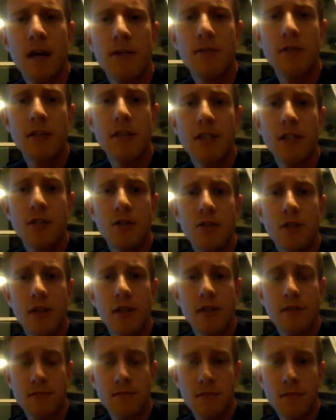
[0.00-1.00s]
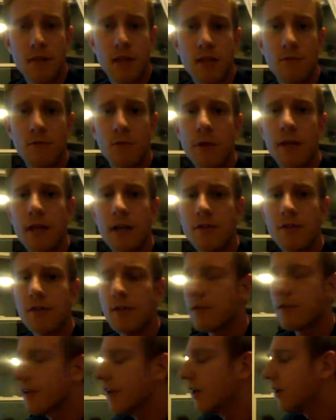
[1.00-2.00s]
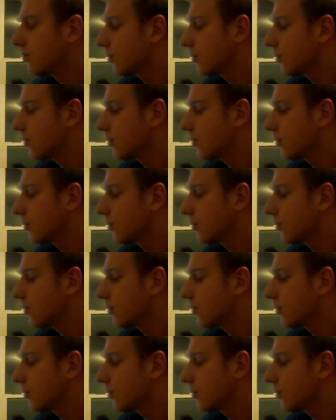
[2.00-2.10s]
covering teacher can read out to you.